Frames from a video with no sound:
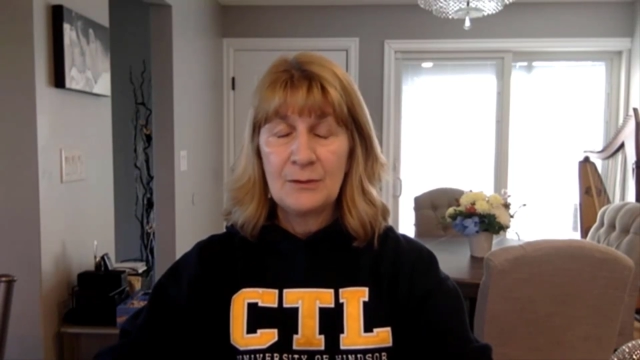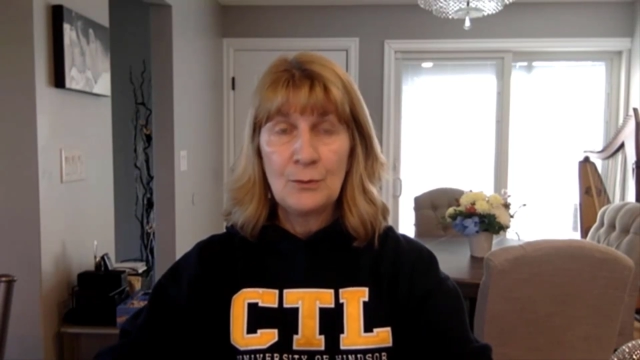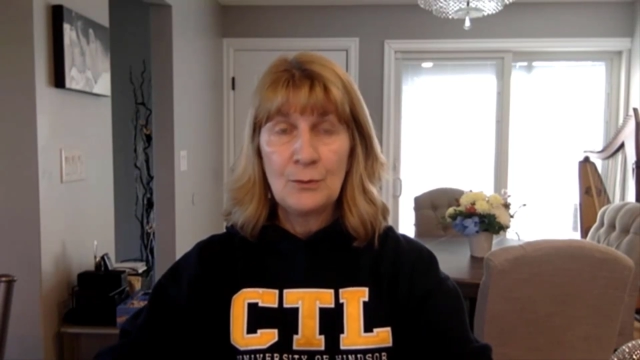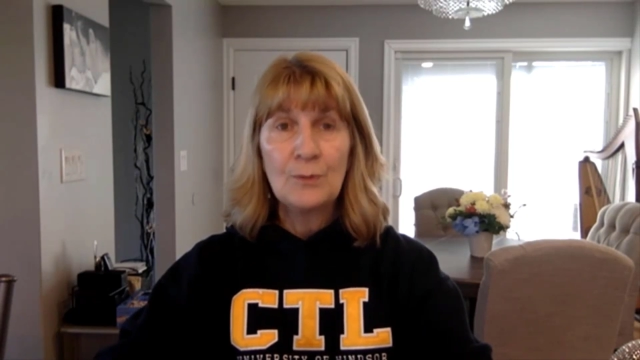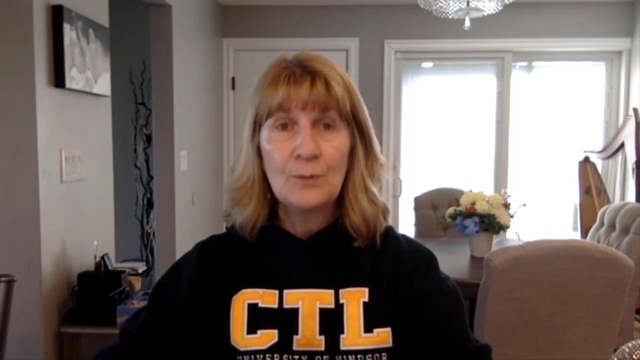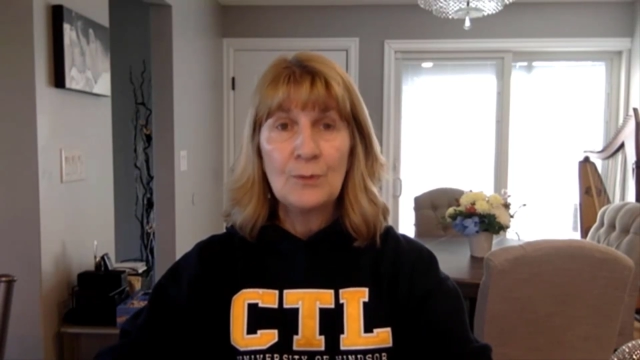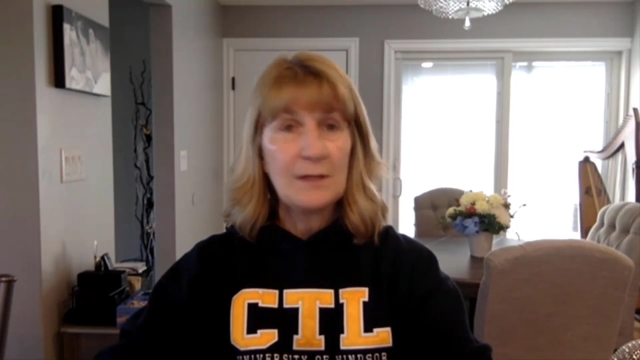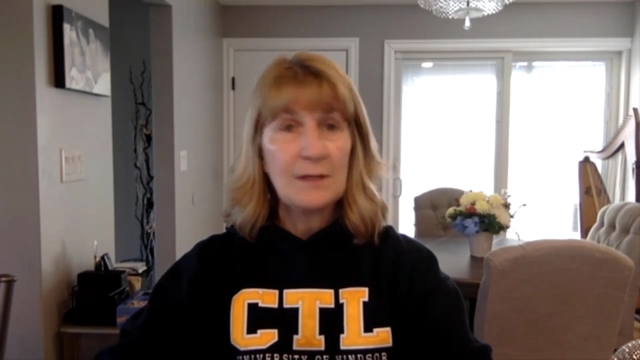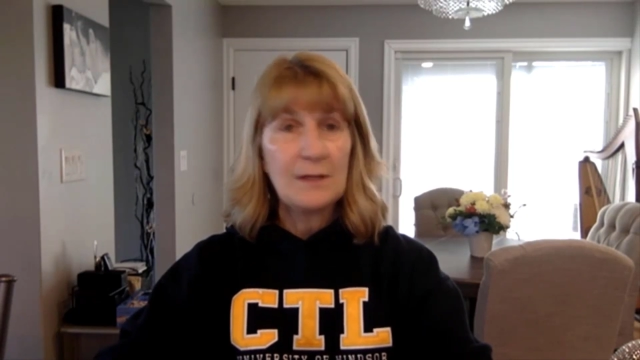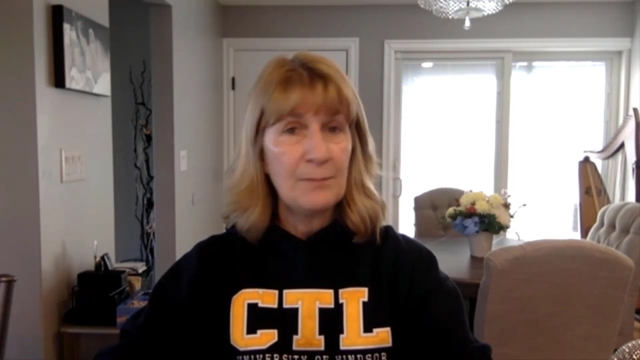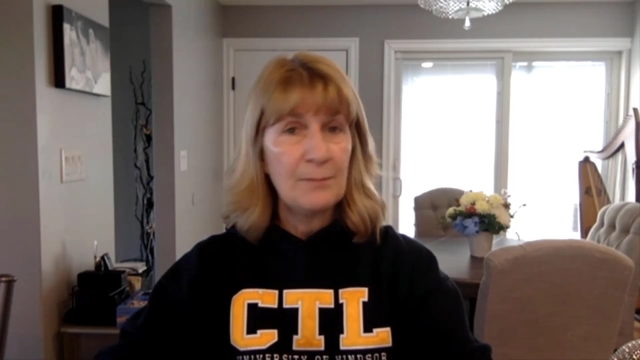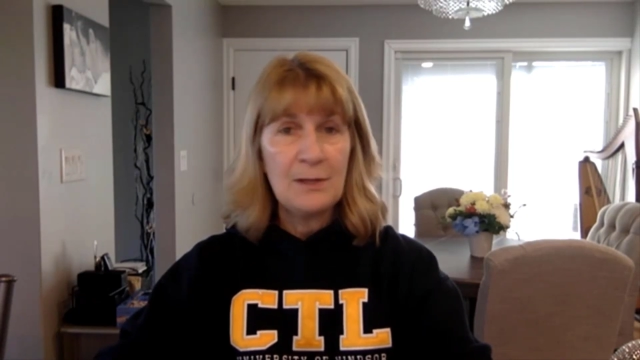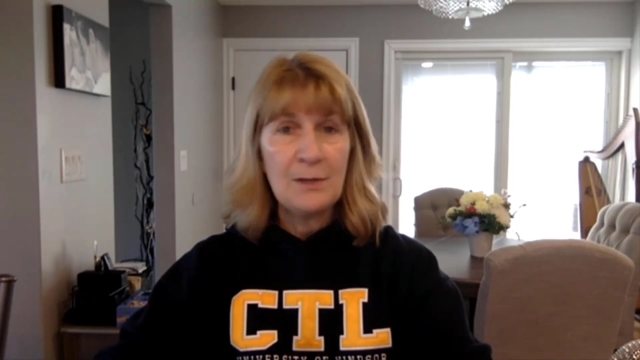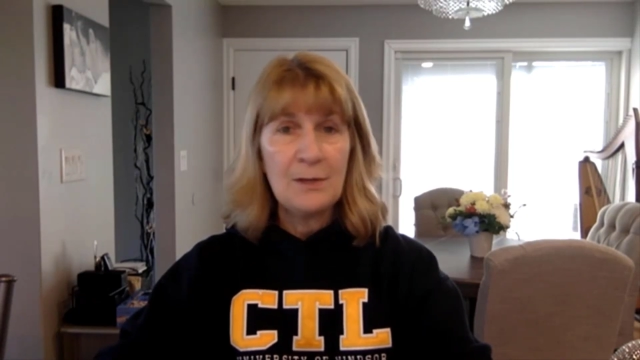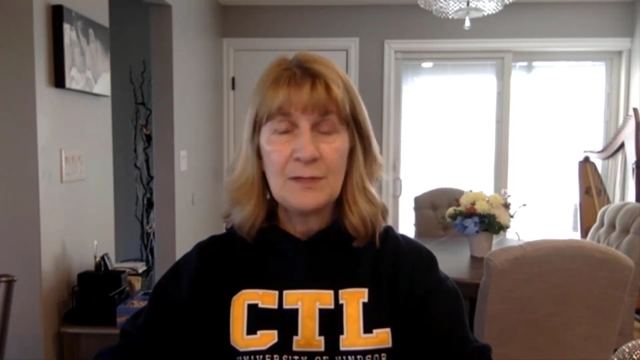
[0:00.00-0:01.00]
tools that
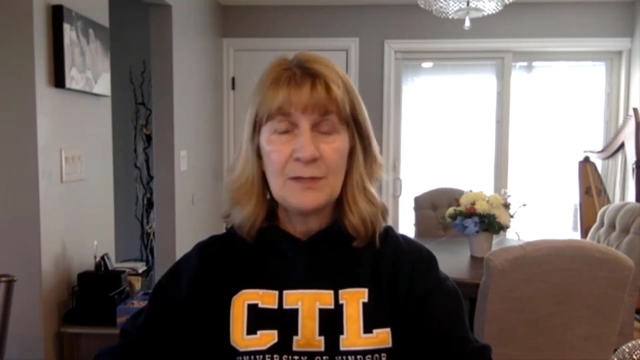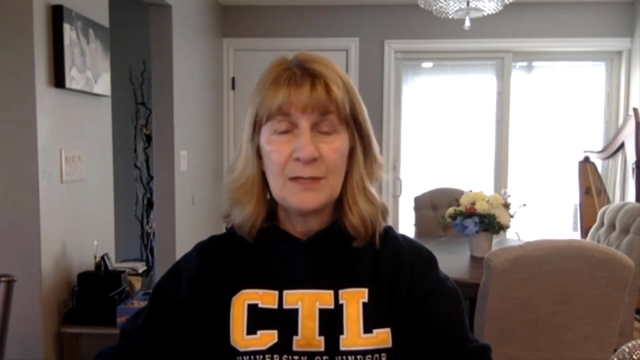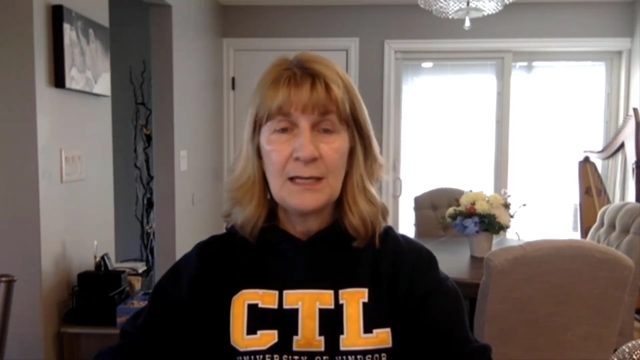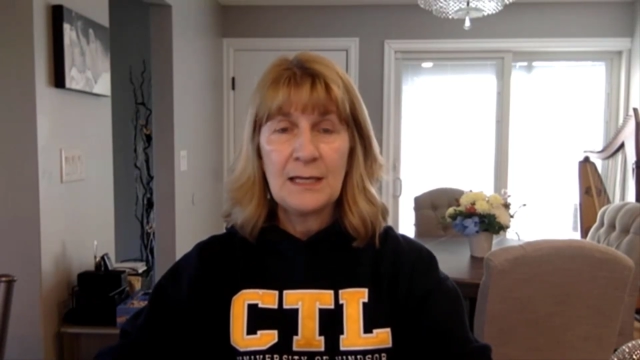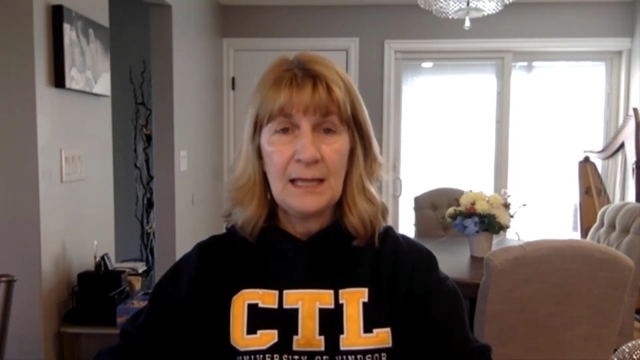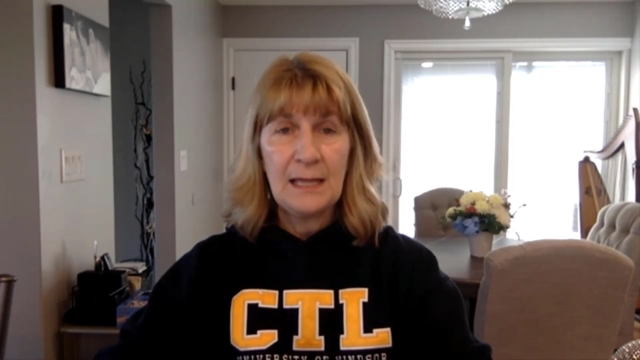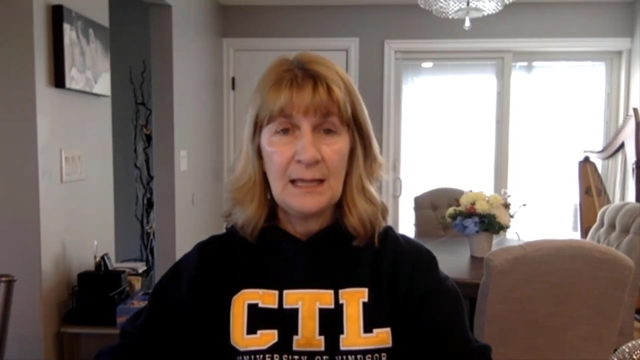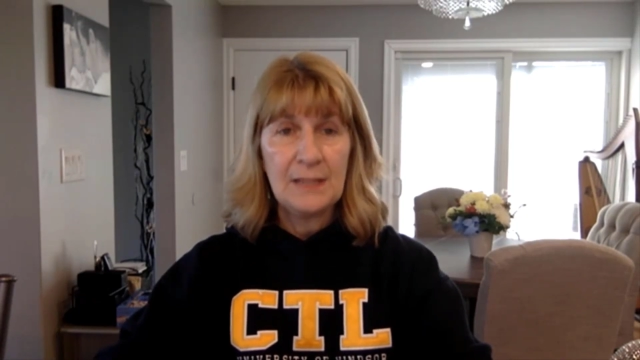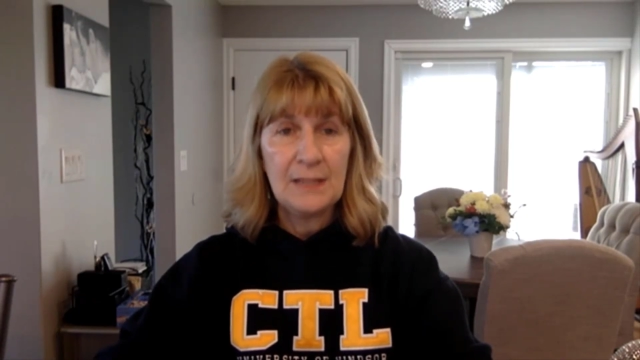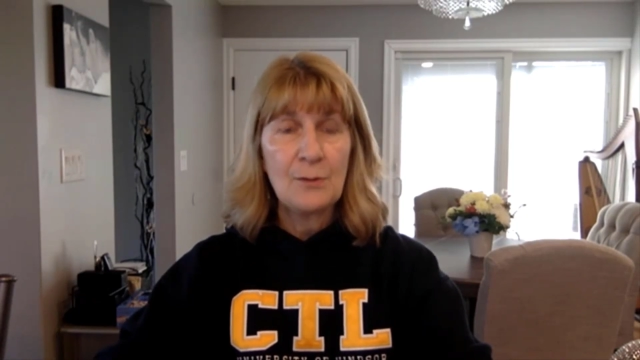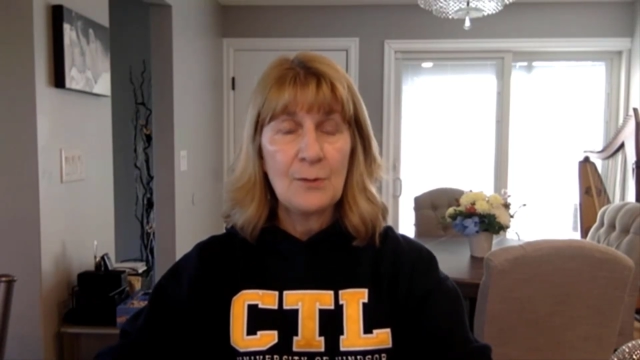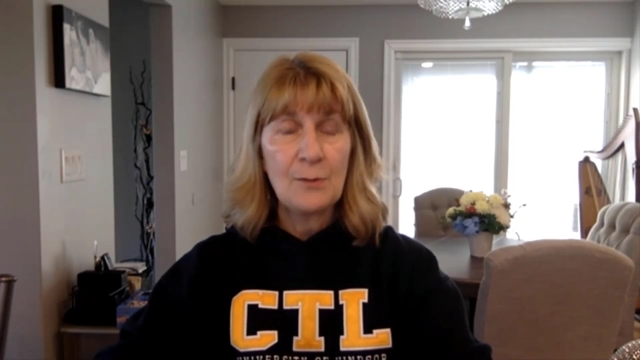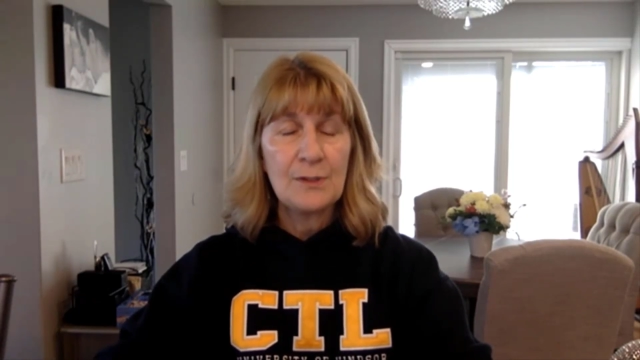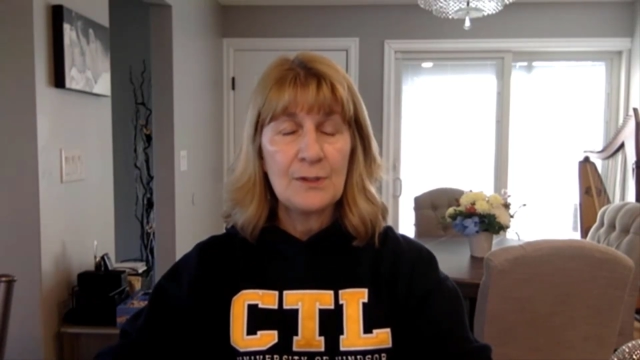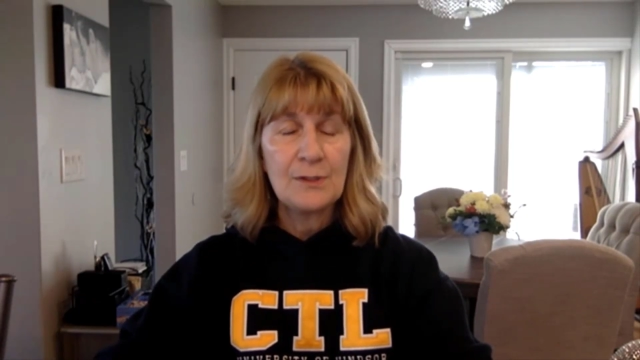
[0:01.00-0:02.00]
you've been using in this
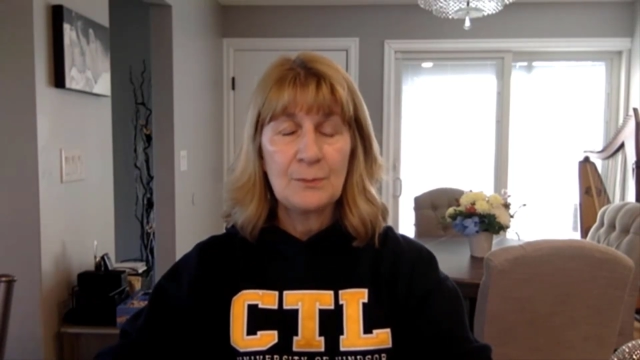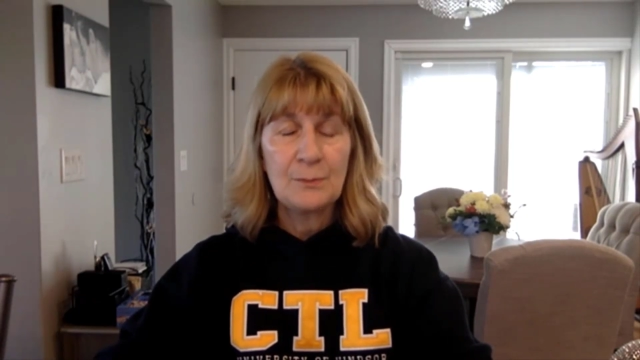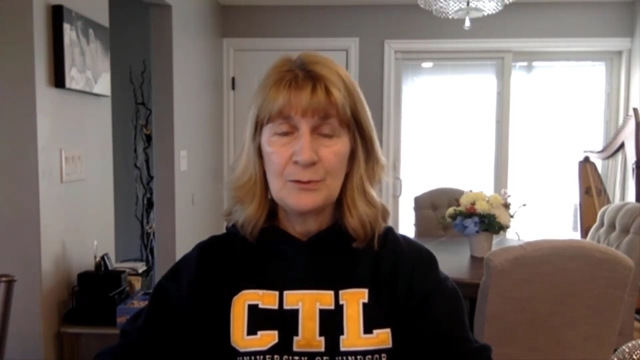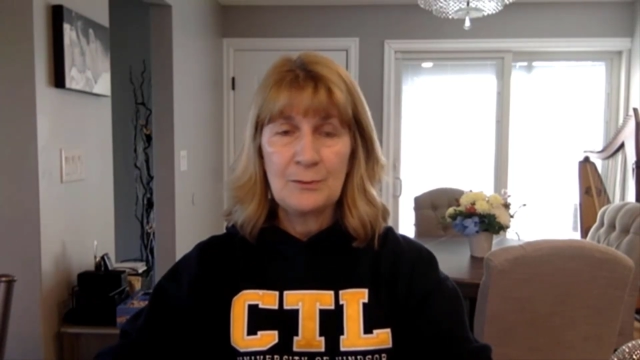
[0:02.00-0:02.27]
course,